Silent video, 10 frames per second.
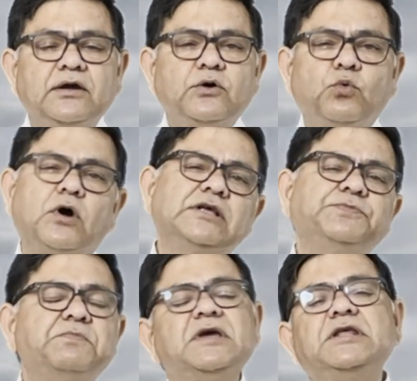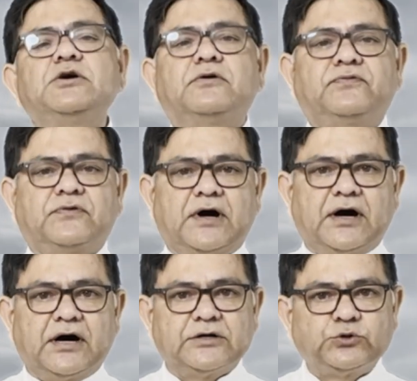what is meaning of
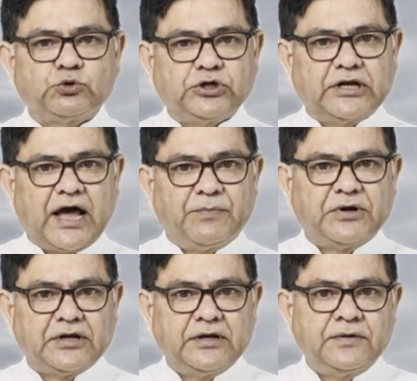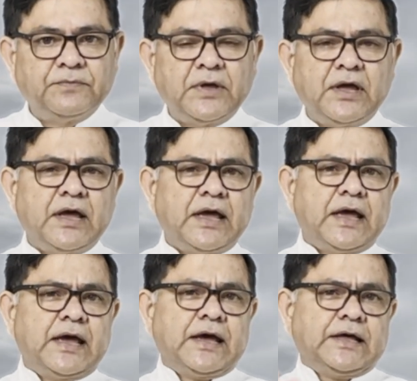social capital.
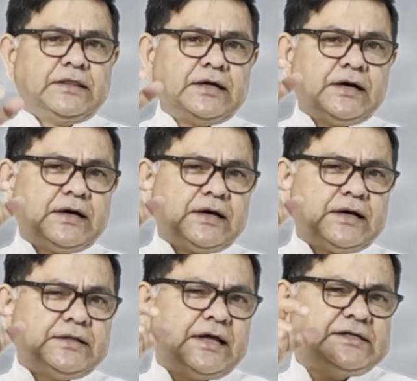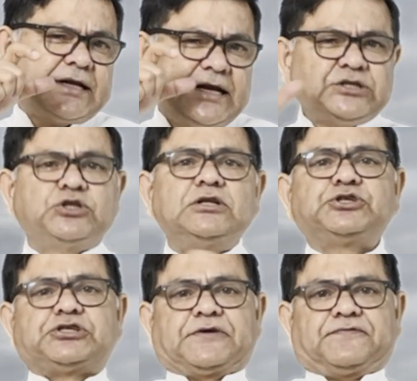There is a relational
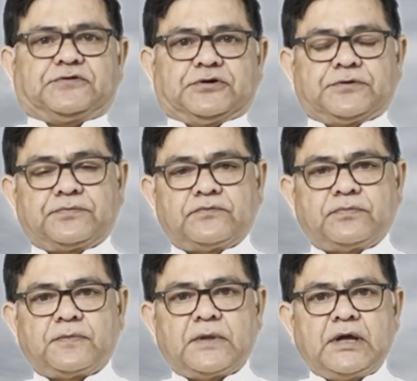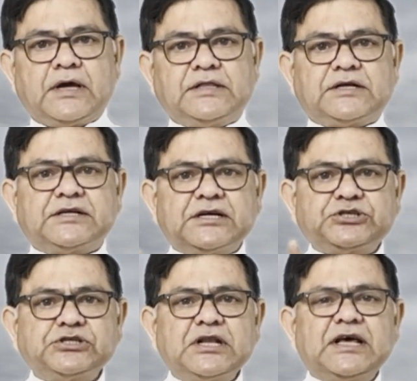shift. The
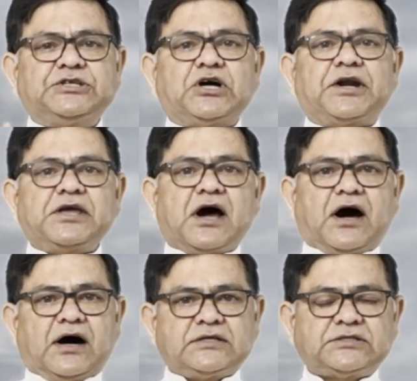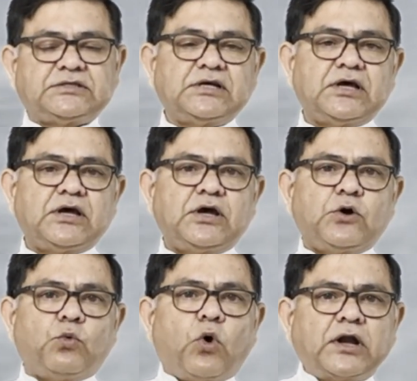traditional HRD asks,
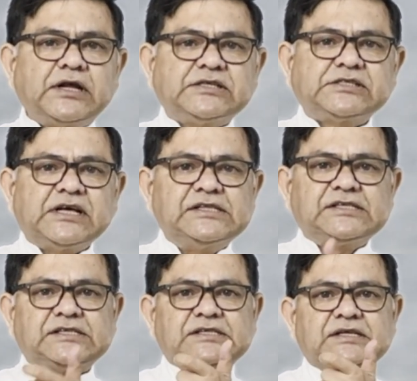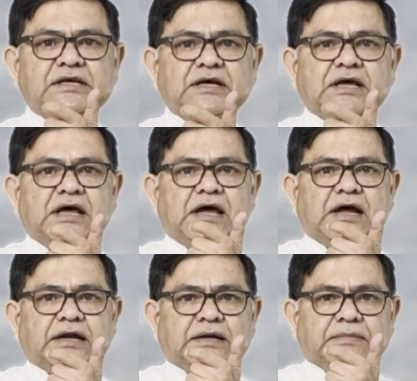what skills
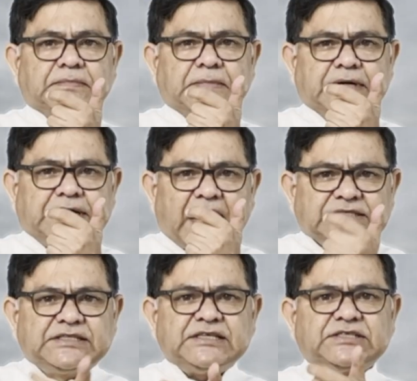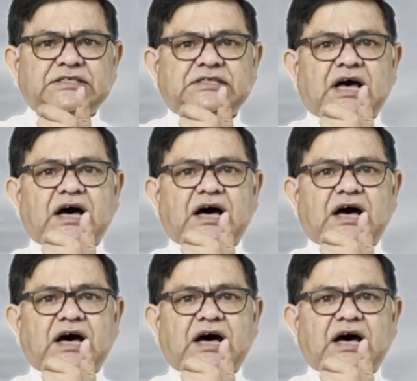does this